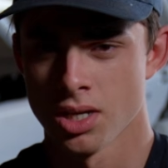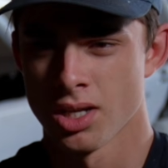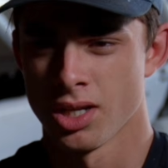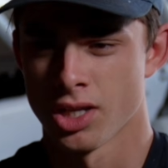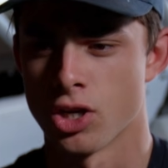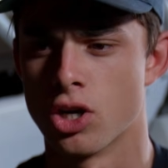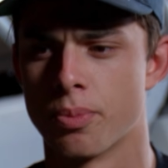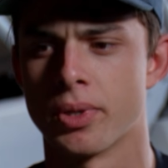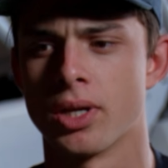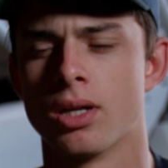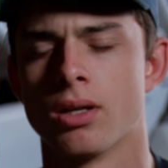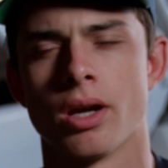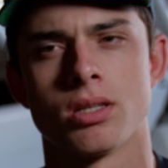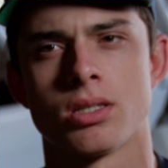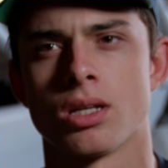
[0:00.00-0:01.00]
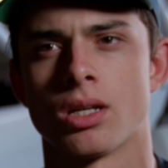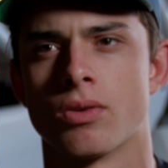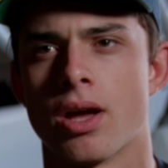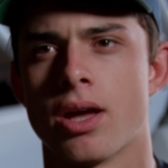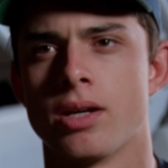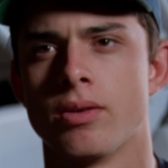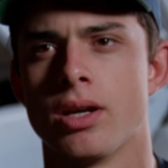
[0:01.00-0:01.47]
European racing and
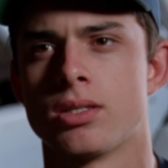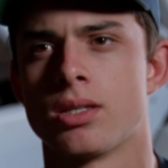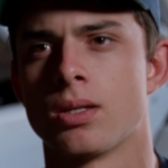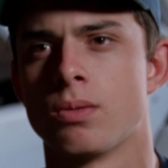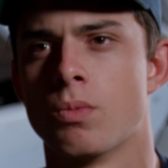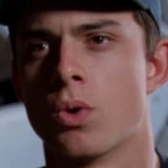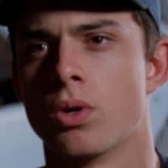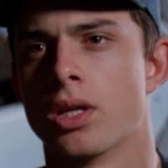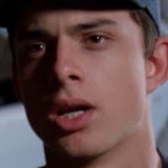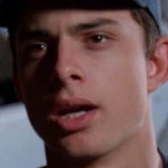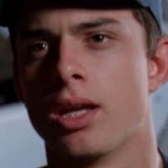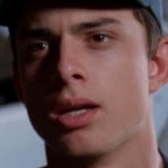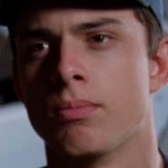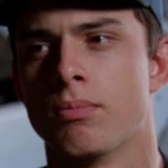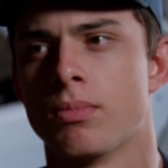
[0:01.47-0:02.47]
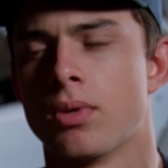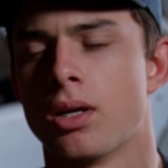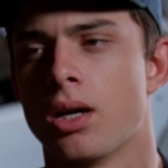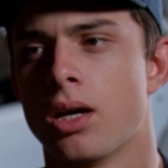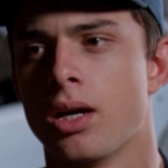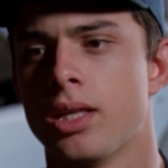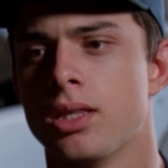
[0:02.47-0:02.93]
rally racing more than I am
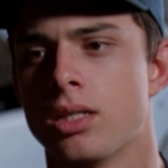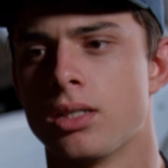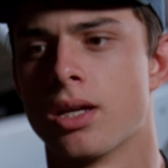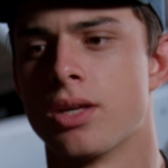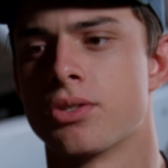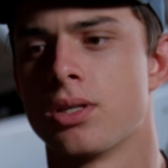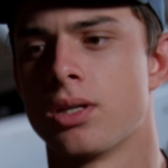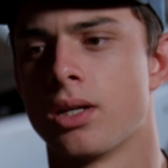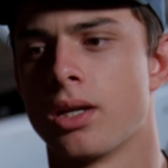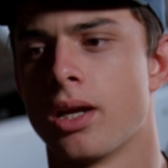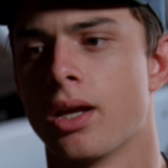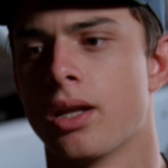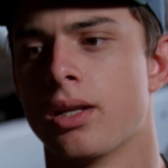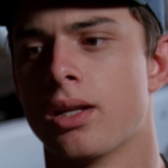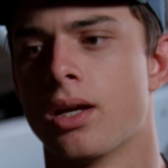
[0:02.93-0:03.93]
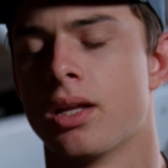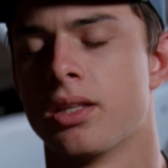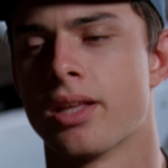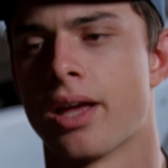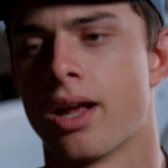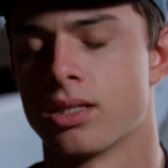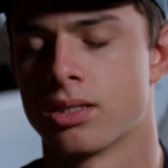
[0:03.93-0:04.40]
in the desert, and that
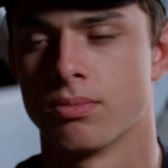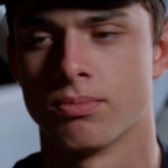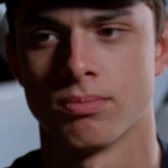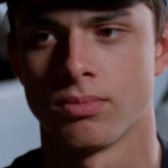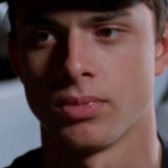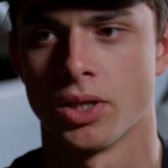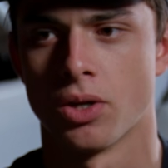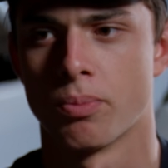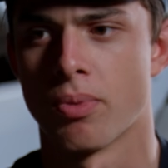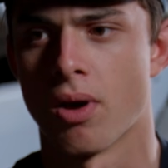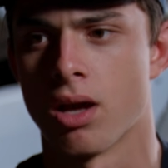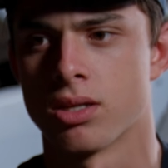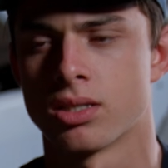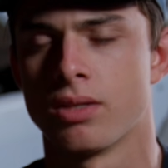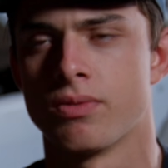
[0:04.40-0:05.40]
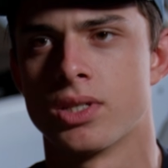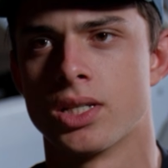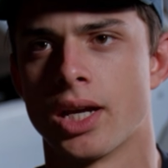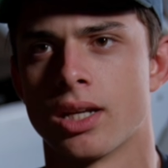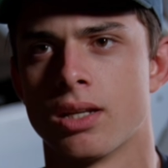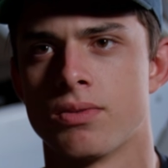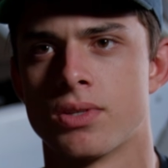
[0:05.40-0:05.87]
had some positives and
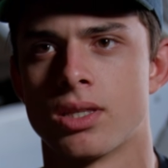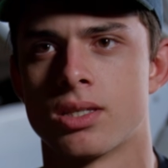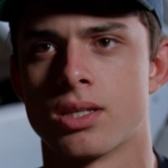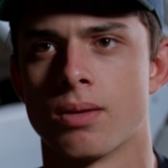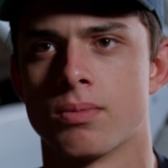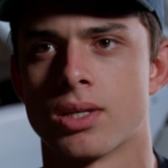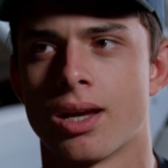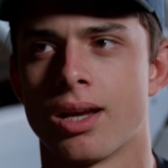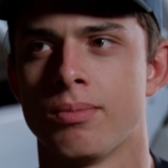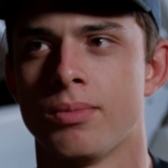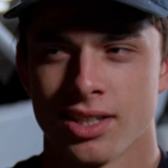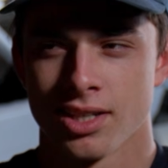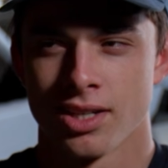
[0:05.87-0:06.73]
negatives at the same time.